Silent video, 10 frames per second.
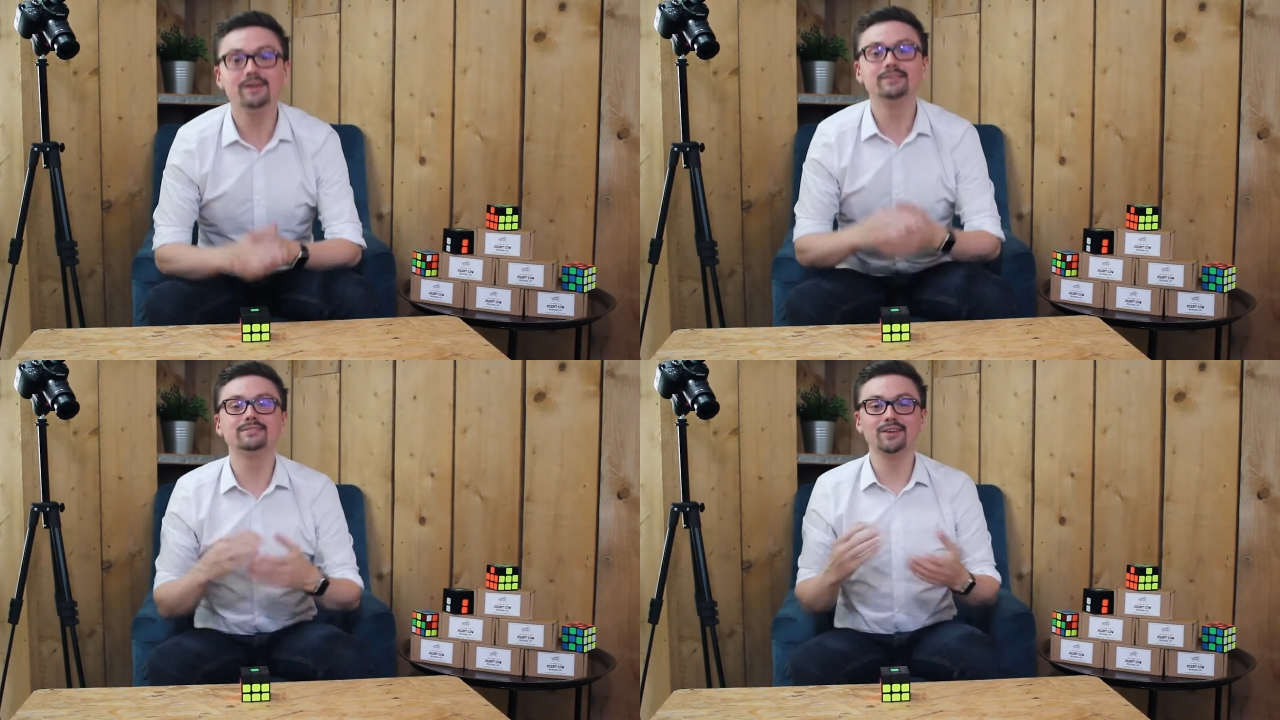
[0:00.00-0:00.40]

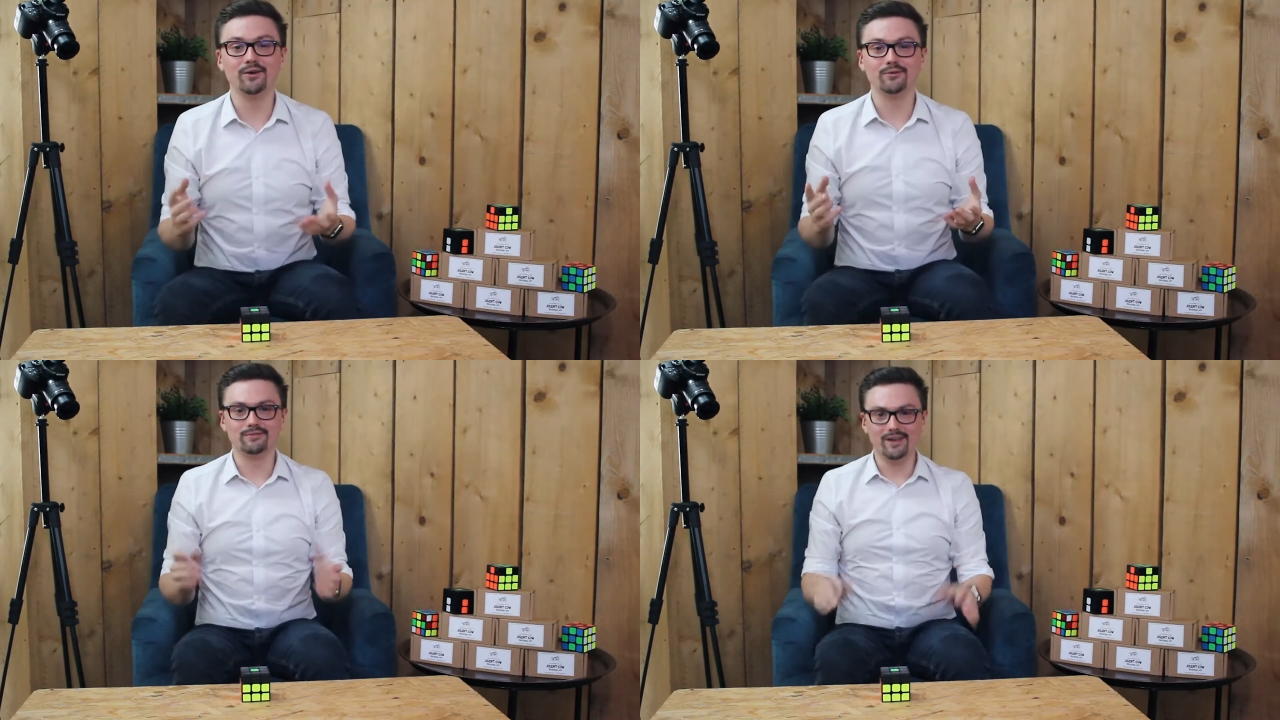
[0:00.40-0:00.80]

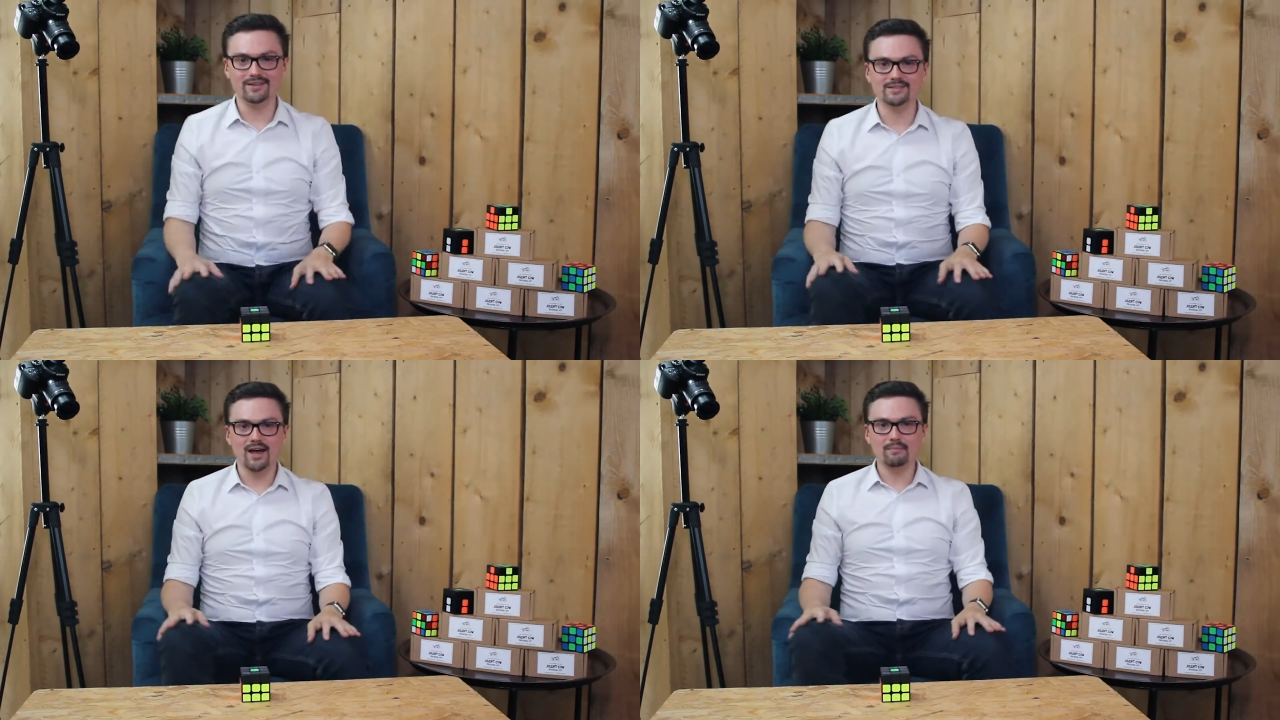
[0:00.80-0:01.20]
So,
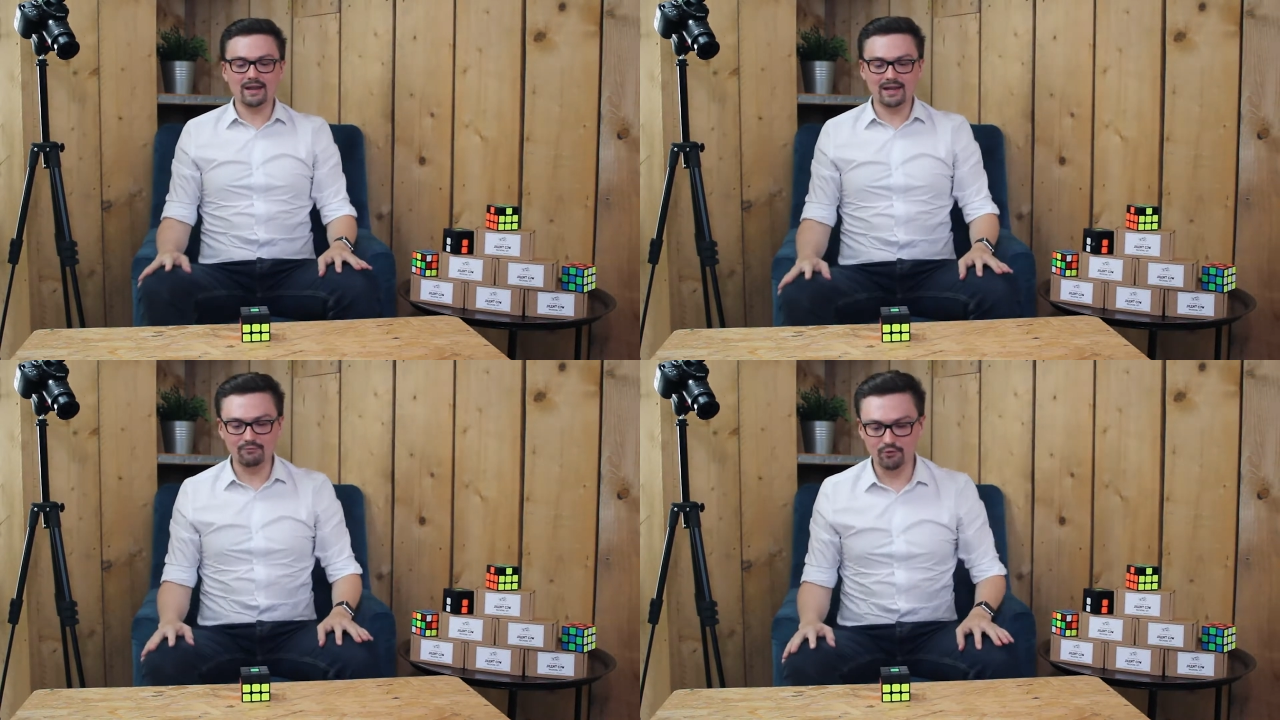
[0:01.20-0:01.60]
last time
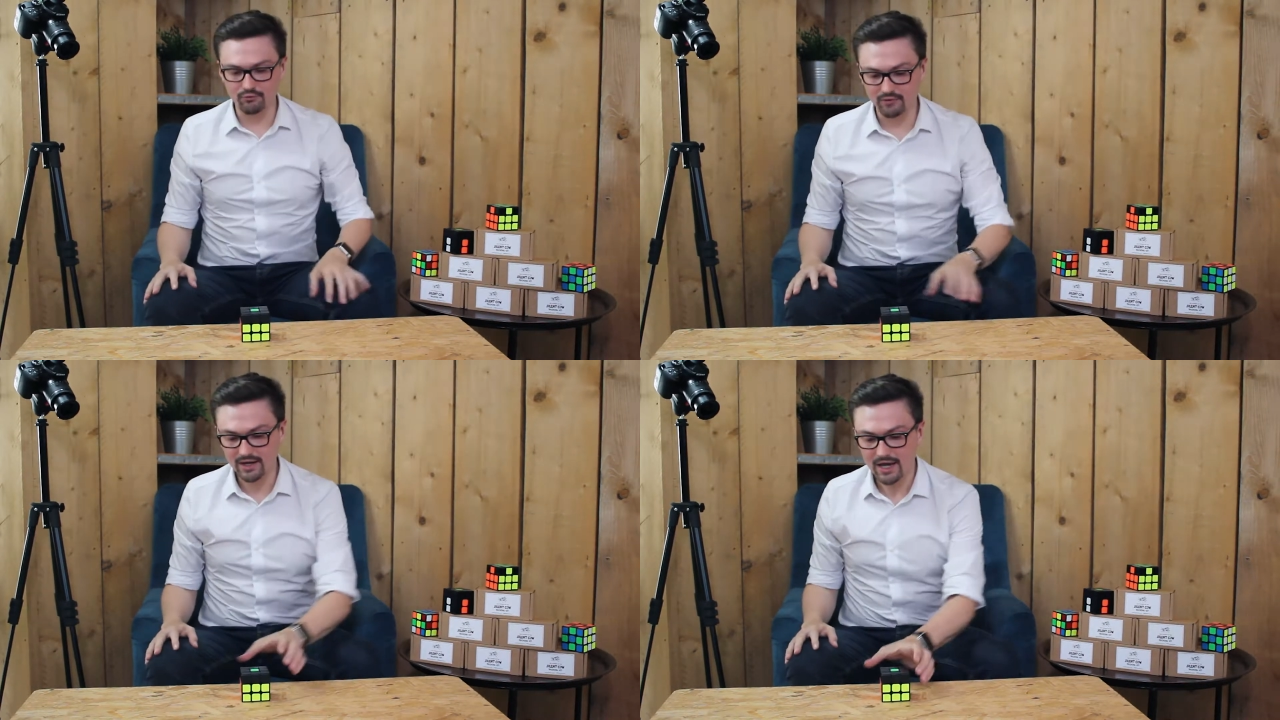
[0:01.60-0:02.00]
in level
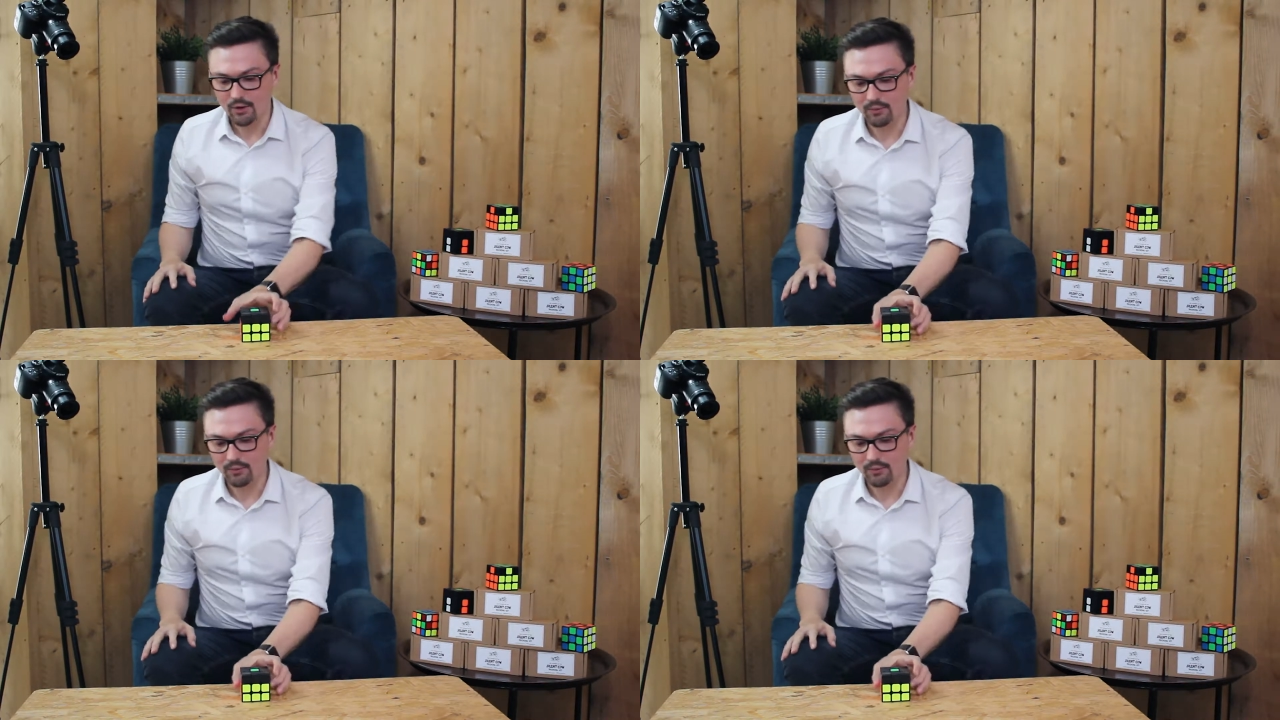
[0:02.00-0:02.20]
3,